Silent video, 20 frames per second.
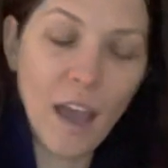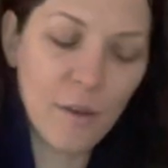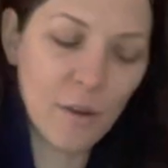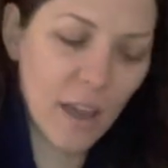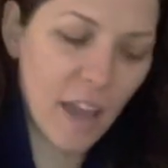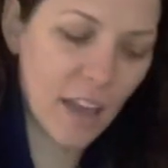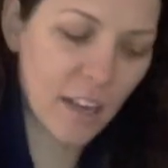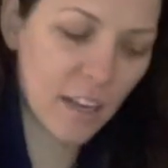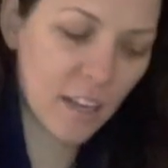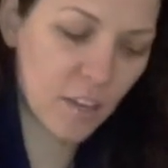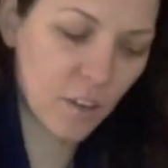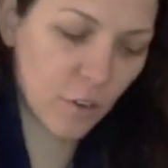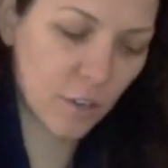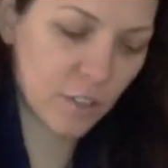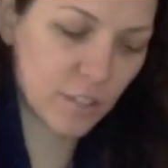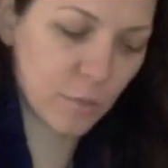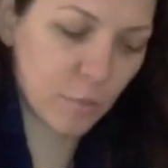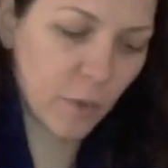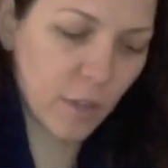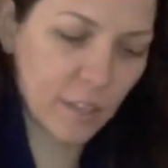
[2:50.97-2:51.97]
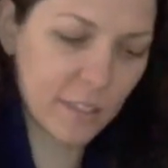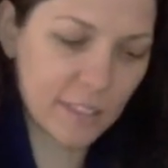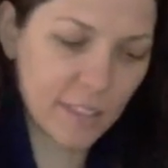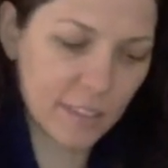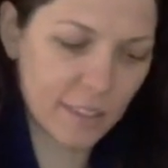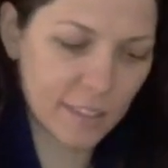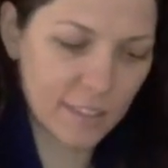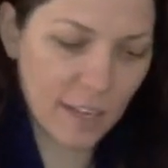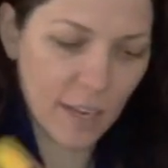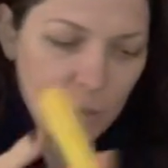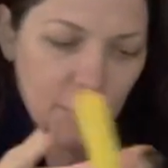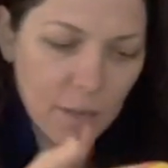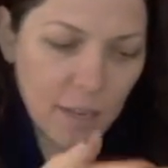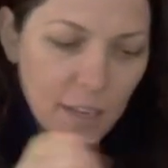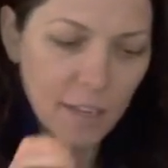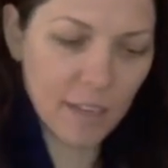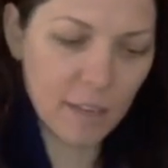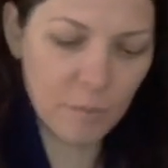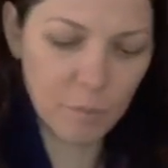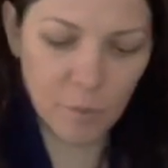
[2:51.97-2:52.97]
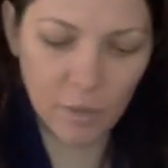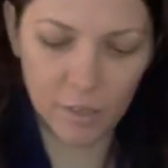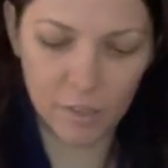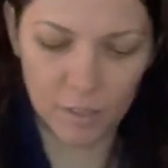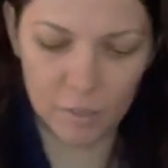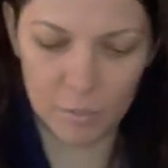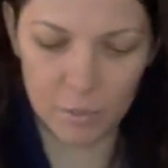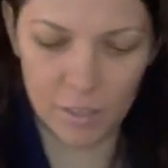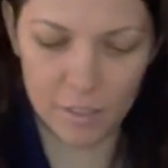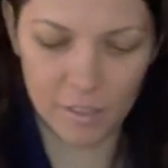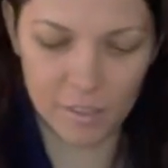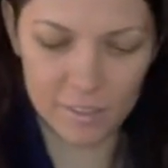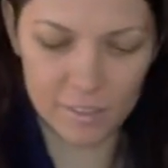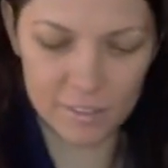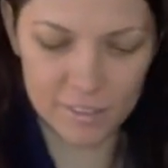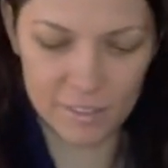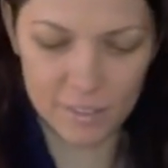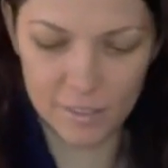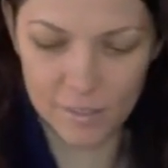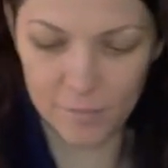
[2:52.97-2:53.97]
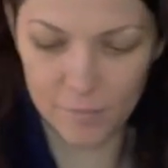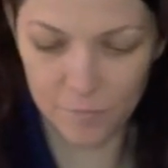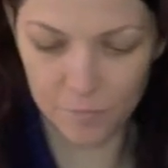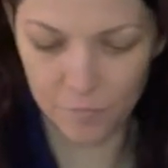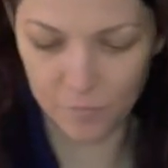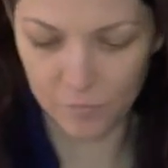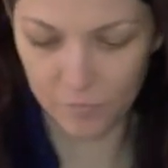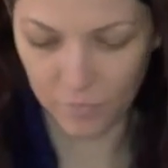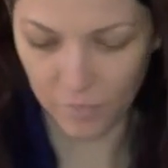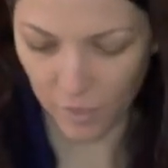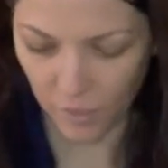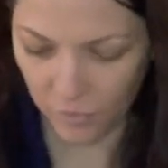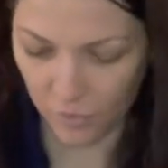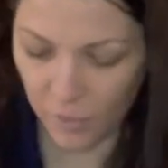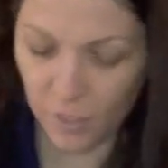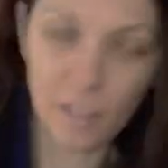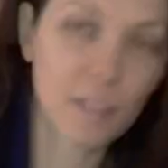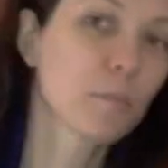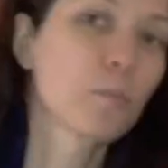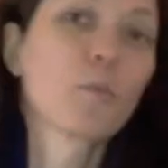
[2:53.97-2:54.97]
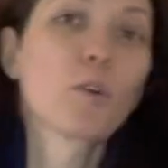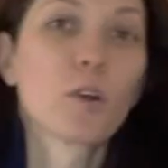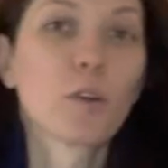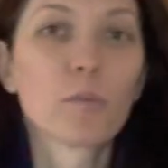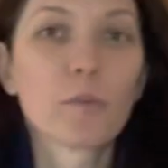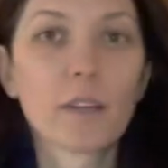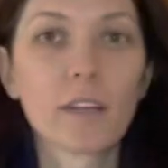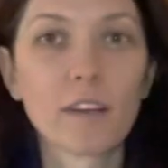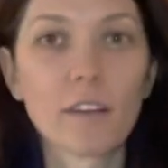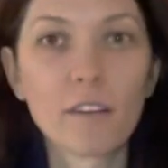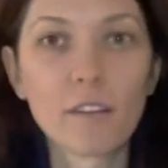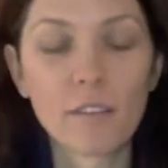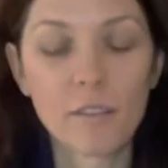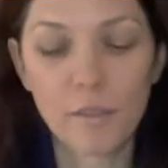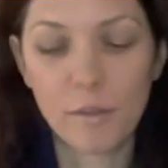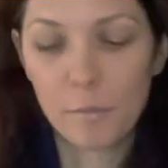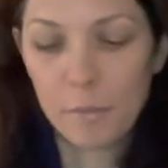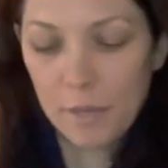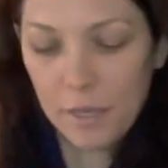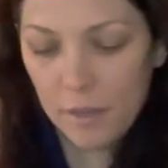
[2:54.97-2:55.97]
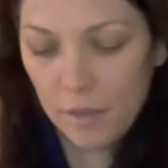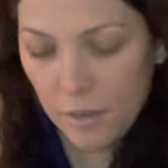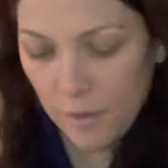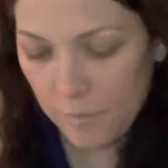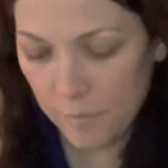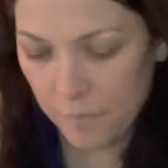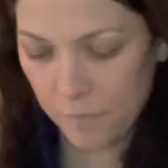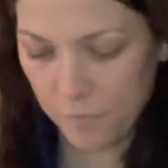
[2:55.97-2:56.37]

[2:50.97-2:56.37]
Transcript: to edit, or to want to take the time to edit, and partly because I feel like the more real, the better.